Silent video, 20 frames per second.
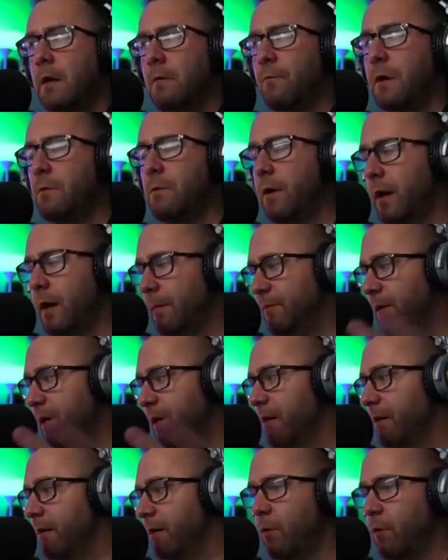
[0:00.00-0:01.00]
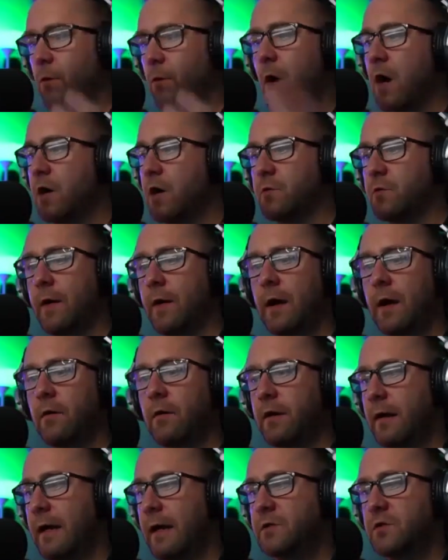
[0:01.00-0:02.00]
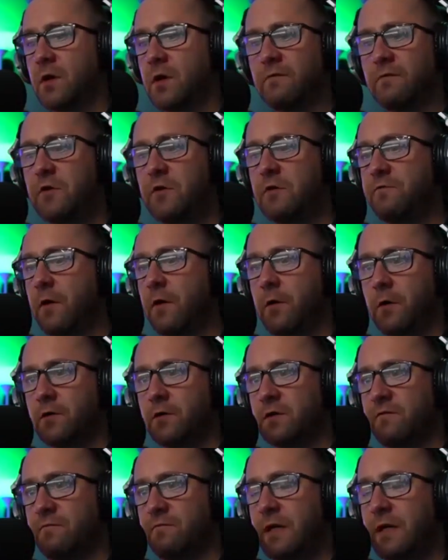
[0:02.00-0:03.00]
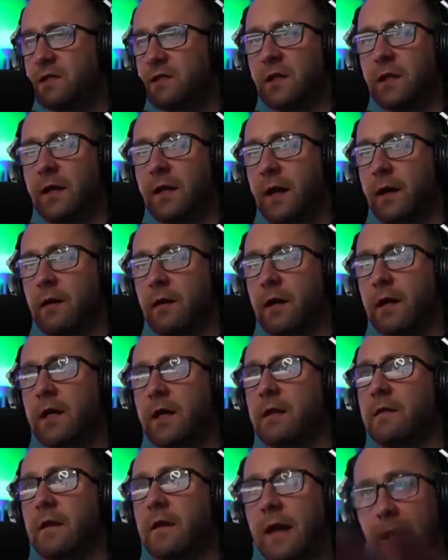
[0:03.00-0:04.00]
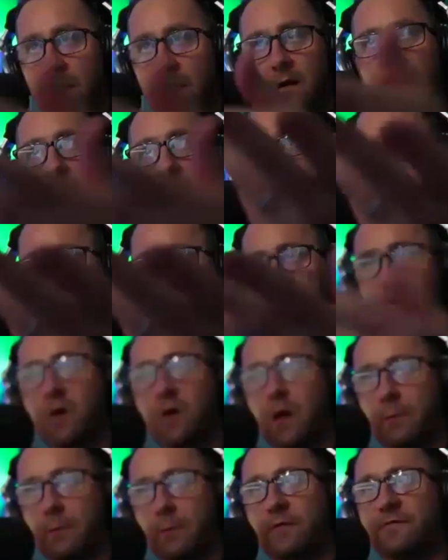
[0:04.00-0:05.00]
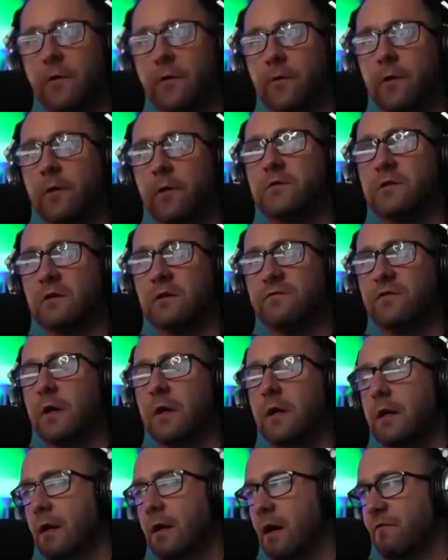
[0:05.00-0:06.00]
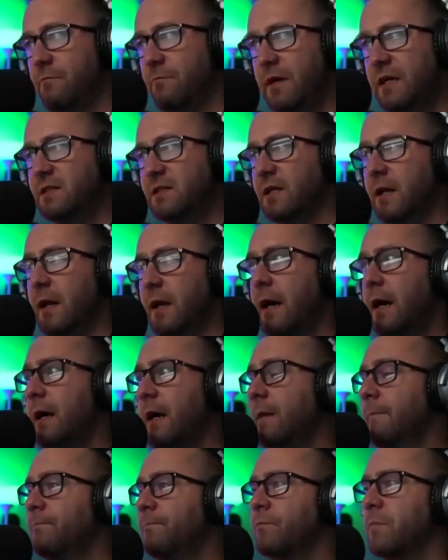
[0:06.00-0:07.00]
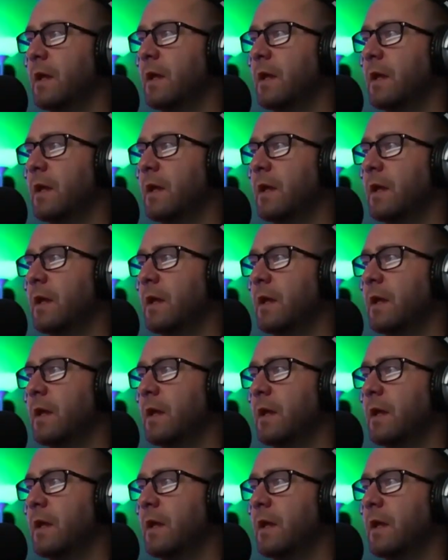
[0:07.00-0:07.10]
We went up there and we walked around, and I took a few photos of Misa and Eric, and then Eric actually took a couple photos of Misa and I.